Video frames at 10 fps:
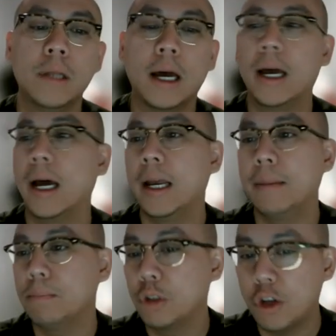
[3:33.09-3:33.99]

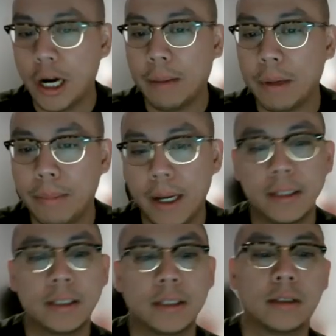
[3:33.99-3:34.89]
am trying my
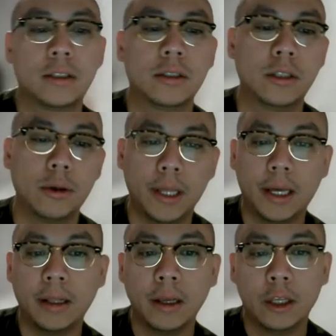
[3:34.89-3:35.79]
best so
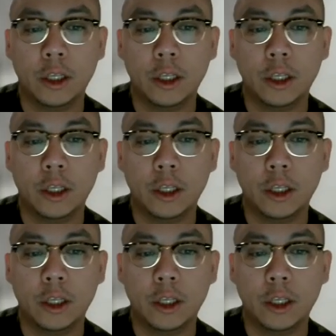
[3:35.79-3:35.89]
that